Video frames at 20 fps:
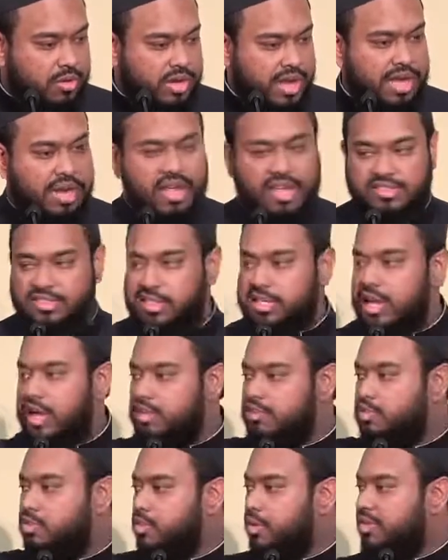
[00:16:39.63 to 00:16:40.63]
and as a
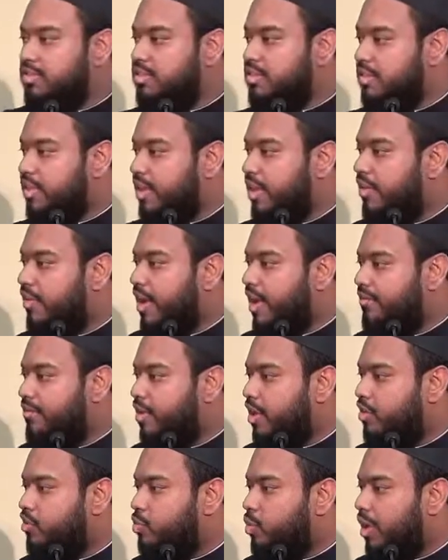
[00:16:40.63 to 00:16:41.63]
consequence in the
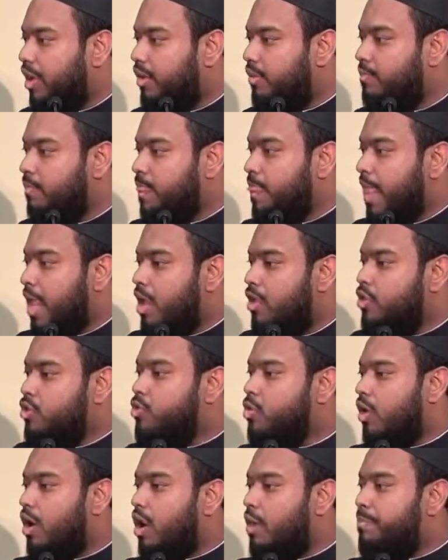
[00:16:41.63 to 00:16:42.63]
hereafter as well,
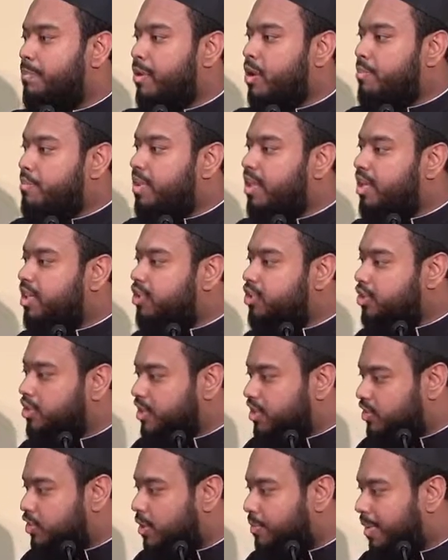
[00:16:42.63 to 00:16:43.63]
you are permitted to
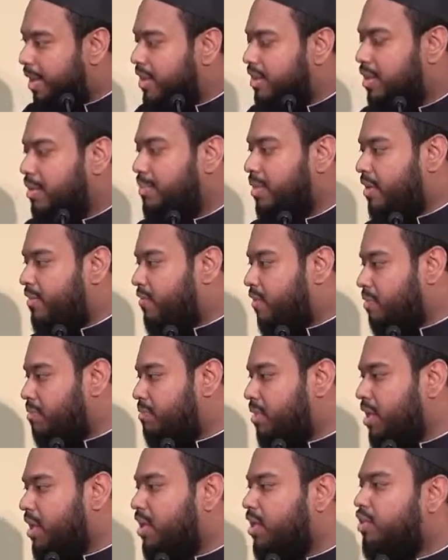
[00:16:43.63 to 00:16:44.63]
disobey them if it
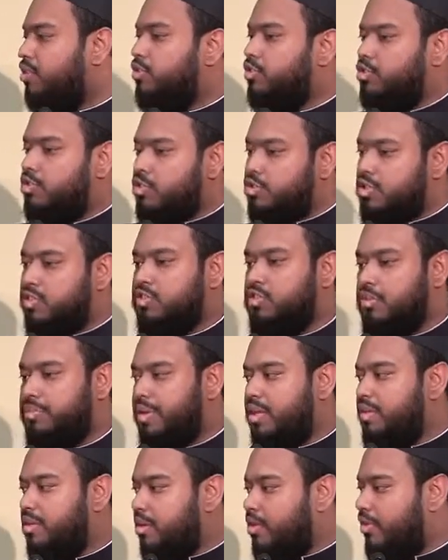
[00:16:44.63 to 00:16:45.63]
means to
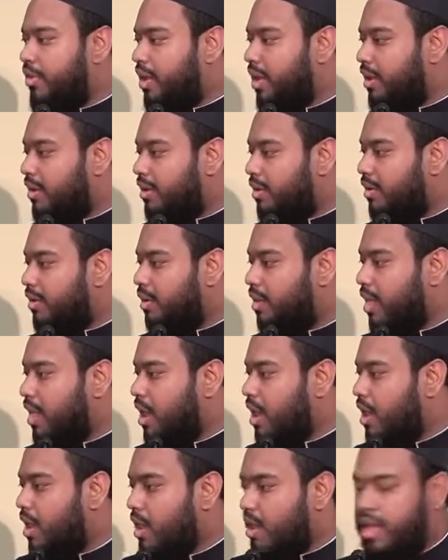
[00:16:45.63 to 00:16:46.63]
disobey the Creator.
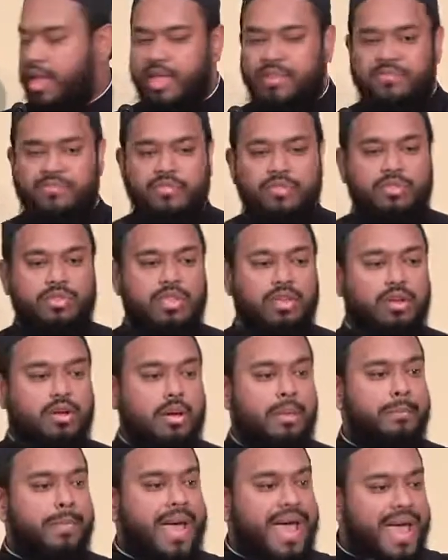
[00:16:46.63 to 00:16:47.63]
If the
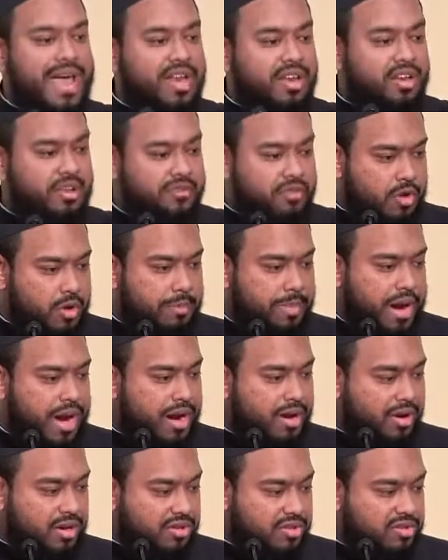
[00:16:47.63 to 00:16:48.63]
command of your
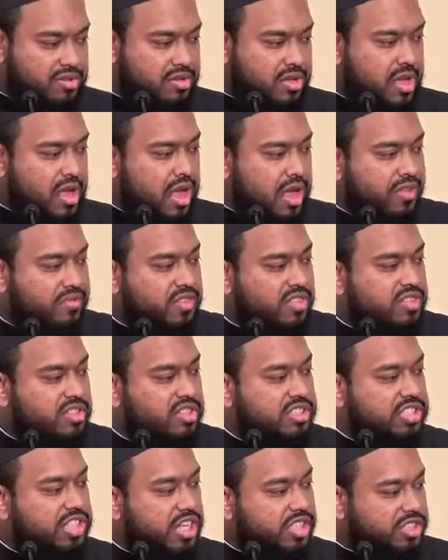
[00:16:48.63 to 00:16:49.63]
parents, if the
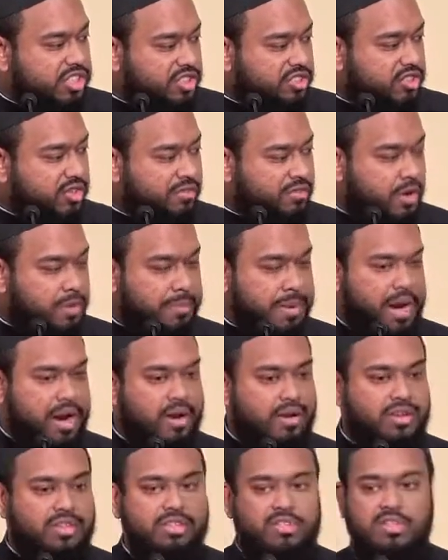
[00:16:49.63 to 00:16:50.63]
suggestions of your
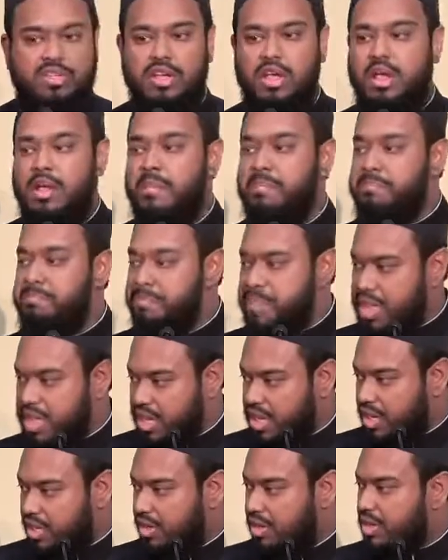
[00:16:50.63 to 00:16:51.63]
parents
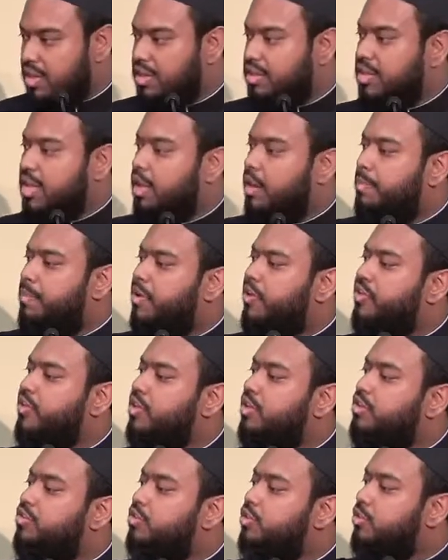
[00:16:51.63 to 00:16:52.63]
mean that a
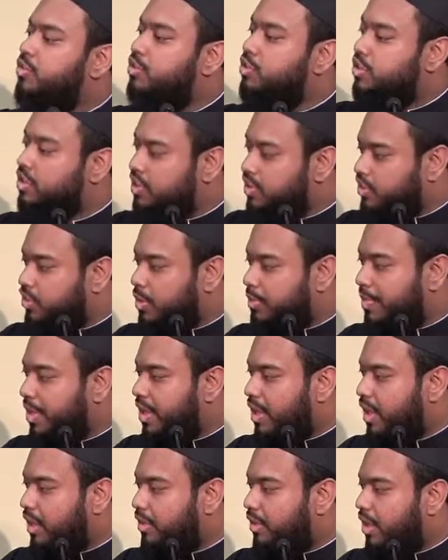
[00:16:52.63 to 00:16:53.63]
person is going to
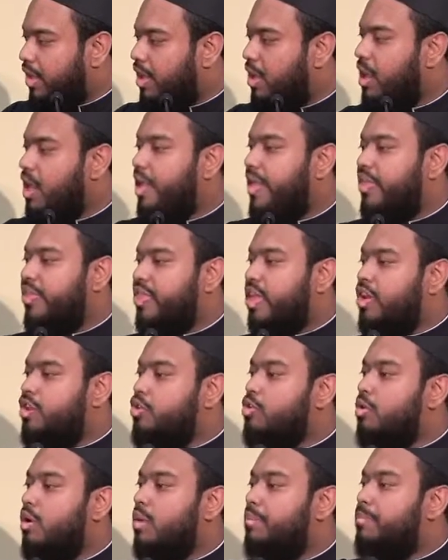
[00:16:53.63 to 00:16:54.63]
disobey Allah, then
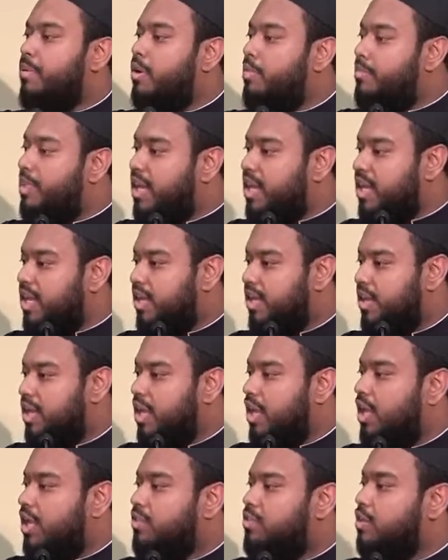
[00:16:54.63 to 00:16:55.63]
you are permitted
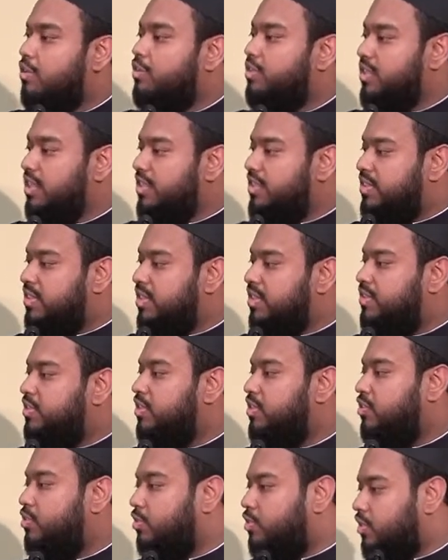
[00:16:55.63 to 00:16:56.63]
in those
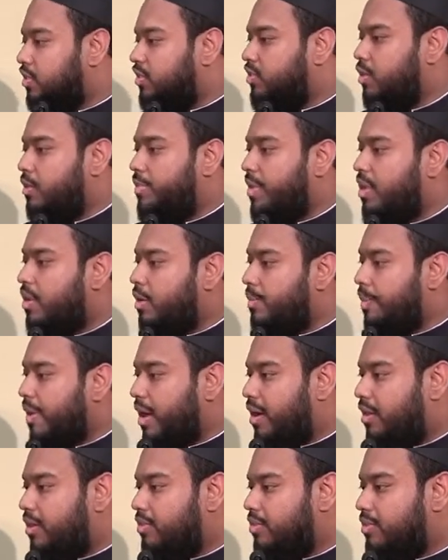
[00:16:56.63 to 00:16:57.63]
instances to disobey your
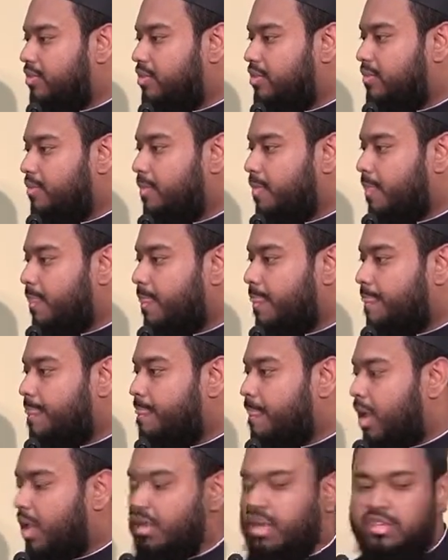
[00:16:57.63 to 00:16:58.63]
parents.
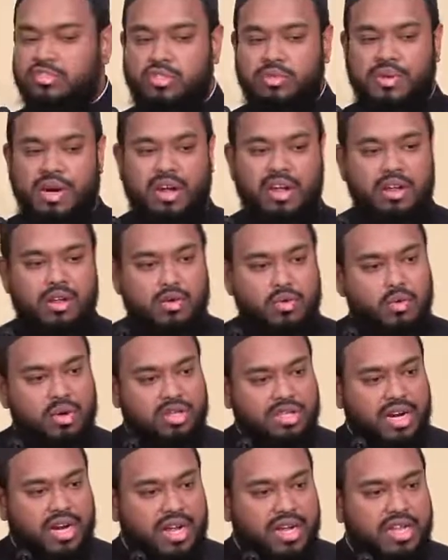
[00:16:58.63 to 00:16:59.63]
Allah subhanahu wa
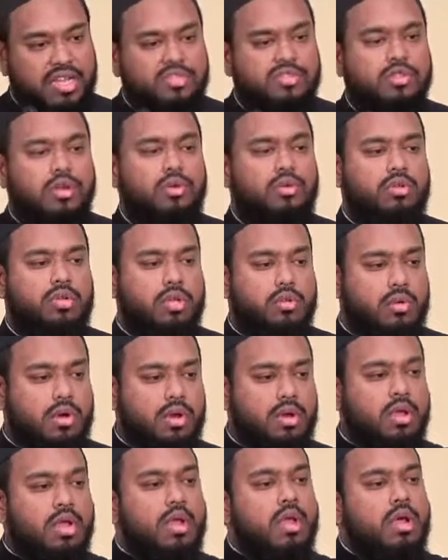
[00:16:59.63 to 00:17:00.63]
ta'ala is the only
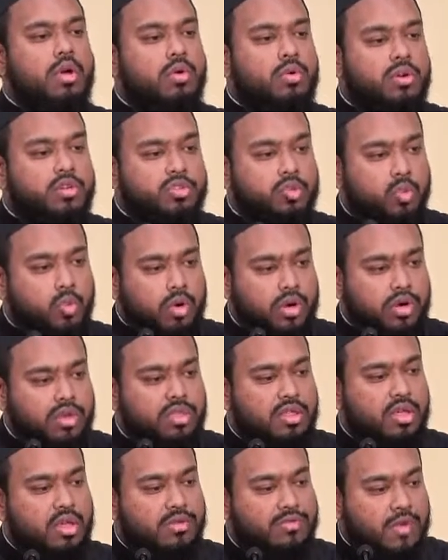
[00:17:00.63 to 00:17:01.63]
one who is
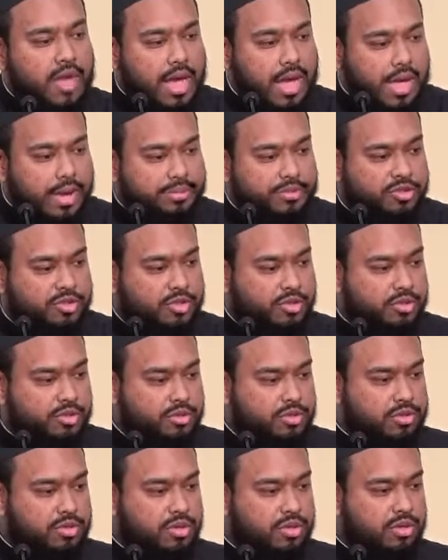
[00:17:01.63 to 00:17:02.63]
worthy of
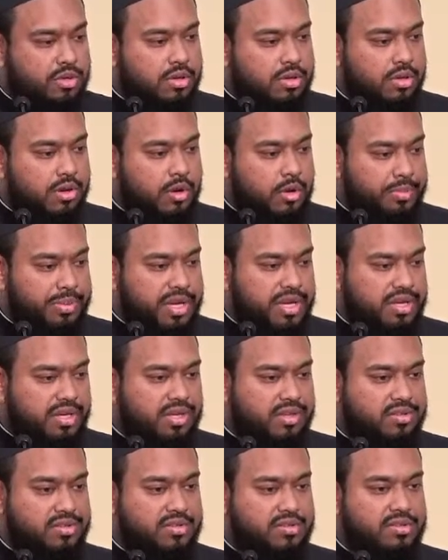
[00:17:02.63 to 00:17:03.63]
absolute
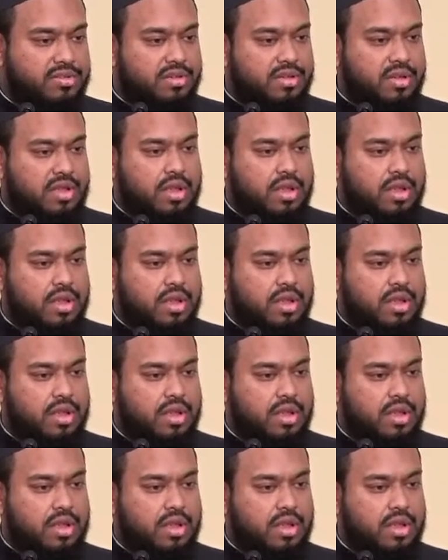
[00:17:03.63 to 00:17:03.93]
obedience.